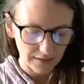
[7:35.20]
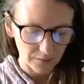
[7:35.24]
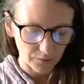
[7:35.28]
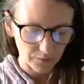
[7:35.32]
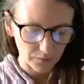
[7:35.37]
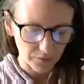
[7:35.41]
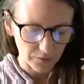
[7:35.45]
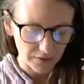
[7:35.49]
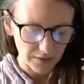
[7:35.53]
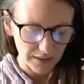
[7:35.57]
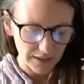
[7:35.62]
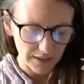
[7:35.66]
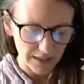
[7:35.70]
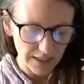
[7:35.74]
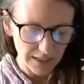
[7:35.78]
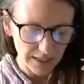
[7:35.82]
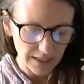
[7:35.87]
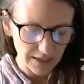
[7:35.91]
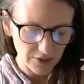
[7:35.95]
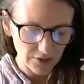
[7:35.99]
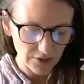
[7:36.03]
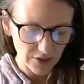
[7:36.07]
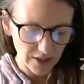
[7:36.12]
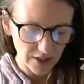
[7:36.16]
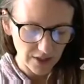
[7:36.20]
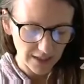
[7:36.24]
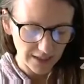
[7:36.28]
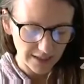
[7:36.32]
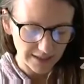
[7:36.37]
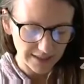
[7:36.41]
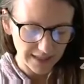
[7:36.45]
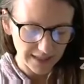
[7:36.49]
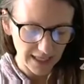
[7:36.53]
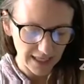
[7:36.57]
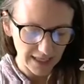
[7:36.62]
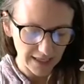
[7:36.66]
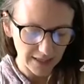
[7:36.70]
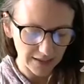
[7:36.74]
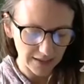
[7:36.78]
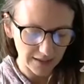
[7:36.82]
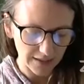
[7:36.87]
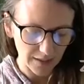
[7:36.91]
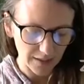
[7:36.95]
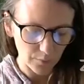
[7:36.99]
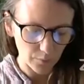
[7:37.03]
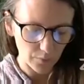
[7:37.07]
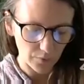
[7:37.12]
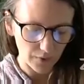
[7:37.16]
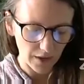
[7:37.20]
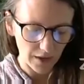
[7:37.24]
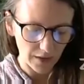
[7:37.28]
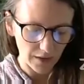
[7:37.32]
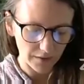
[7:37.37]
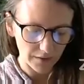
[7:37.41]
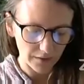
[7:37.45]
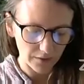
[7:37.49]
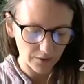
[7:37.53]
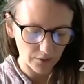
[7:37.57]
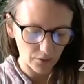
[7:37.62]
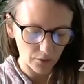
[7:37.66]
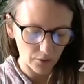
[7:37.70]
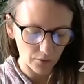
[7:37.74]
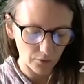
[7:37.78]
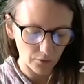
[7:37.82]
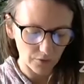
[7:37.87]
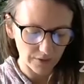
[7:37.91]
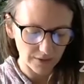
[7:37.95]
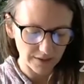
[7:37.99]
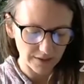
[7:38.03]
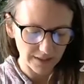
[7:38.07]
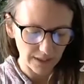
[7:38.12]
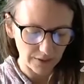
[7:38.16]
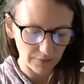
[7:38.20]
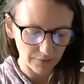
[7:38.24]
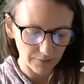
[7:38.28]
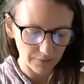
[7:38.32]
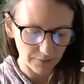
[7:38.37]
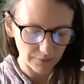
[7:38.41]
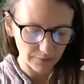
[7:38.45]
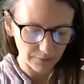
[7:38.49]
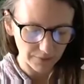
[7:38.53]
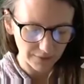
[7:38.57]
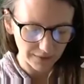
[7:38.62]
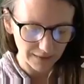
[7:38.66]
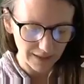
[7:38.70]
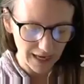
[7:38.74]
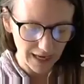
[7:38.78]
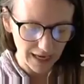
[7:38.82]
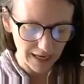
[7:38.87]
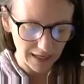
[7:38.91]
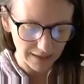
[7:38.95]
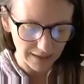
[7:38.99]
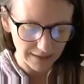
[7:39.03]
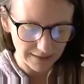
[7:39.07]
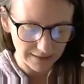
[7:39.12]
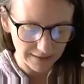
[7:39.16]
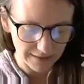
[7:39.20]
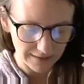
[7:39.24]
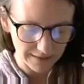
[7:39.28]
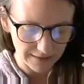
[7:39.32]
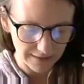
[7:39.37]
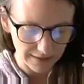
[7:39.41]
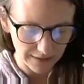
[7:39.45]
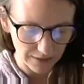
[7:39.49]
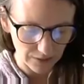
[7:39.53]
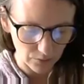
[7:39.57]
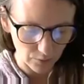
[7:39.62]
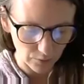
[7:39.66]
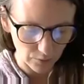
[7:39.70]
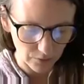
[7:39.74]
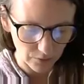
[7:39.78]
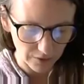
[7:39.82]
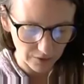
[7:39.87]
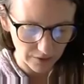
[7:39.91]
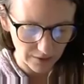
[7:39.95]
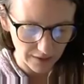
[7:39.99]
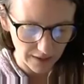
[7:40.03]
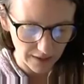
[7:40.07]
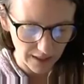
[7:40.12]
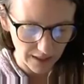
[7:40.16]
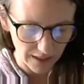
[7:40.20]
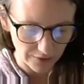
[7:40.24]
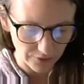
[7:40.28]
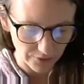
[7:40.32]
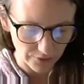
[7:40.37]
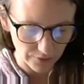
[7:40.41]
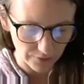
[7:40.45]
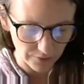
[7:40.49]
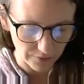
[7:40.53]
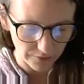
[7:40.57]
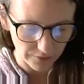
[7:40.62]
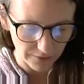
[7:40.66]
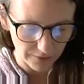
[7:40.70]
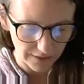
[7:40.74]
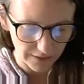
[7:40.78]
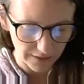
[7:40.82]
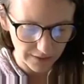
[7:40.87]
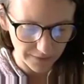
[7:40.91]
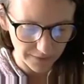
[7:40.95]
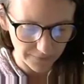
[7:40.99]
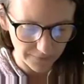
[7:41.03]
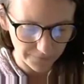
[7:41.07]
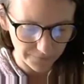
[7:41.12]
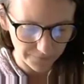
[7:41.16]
And with each exhaling breath, notice how it relaxes inward naturally.